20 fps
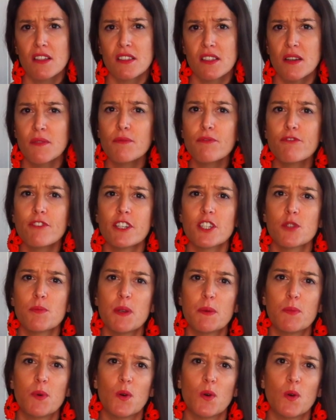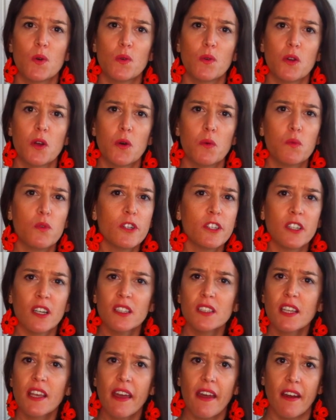Some French people would
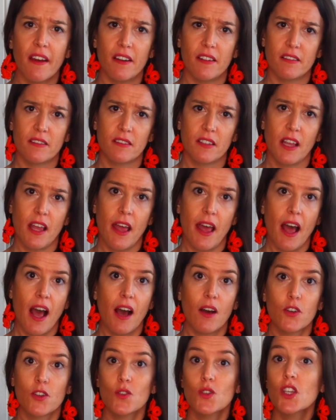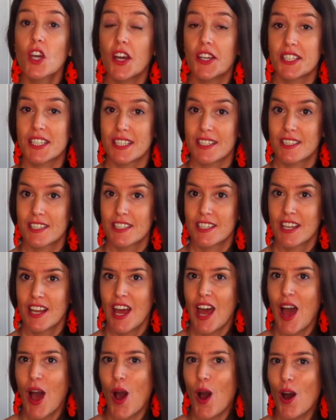not care how you cut it.
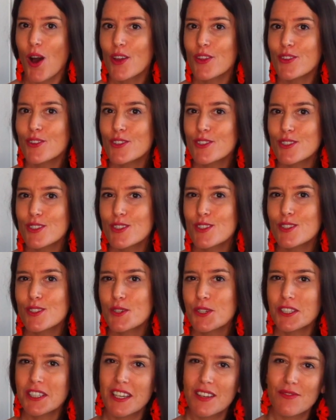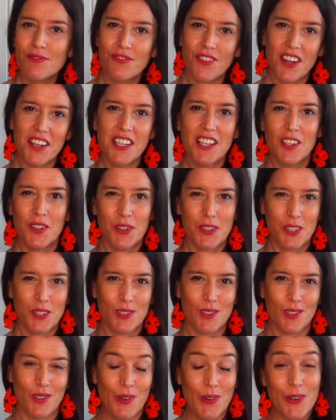Others could give funny
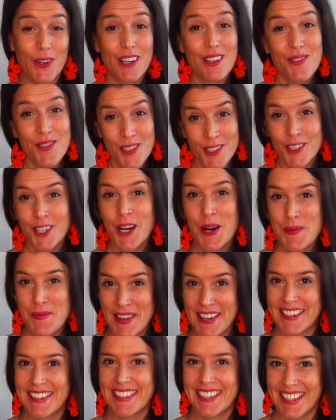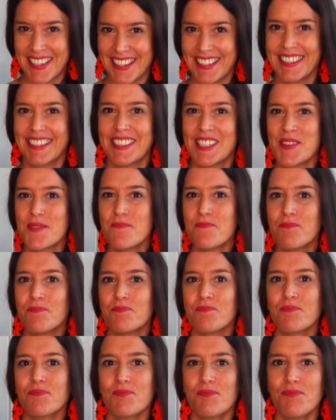looks or even comment.
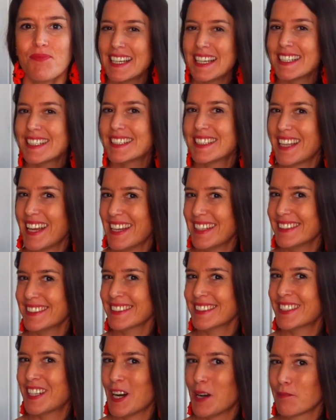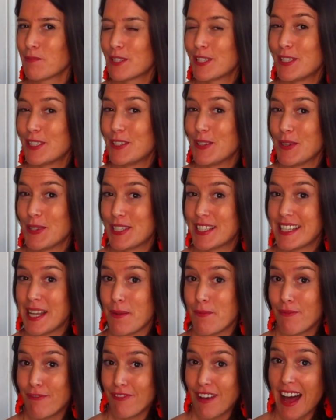Then comes the
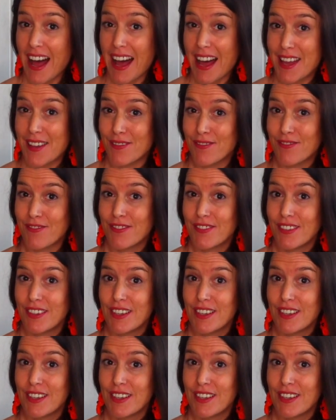step five.